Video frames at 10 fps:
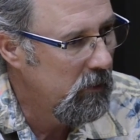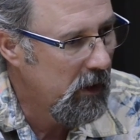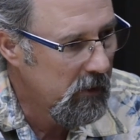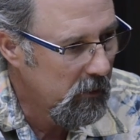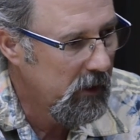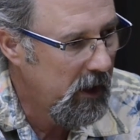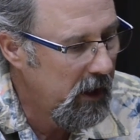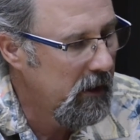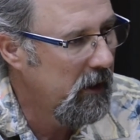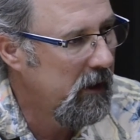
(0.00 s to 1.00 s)
not only
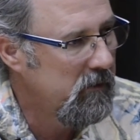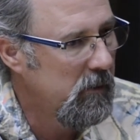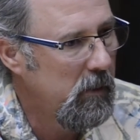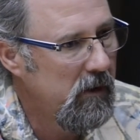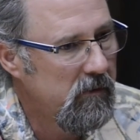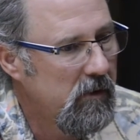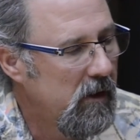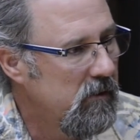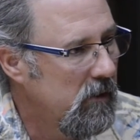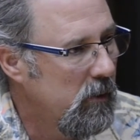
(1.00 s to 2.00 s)
analyze the
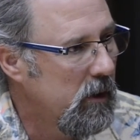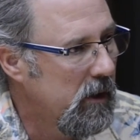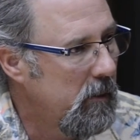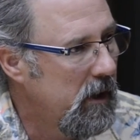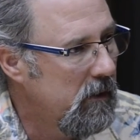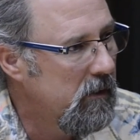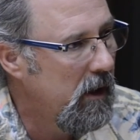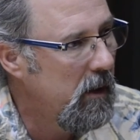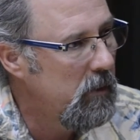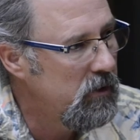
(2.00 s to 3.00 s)
pesticides in a quick amount of
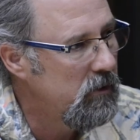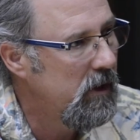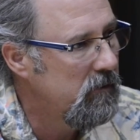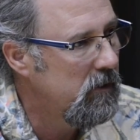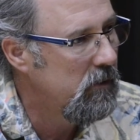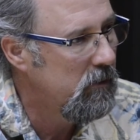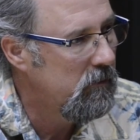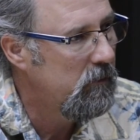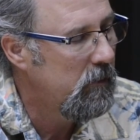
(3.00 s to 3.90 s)
time, but you have to do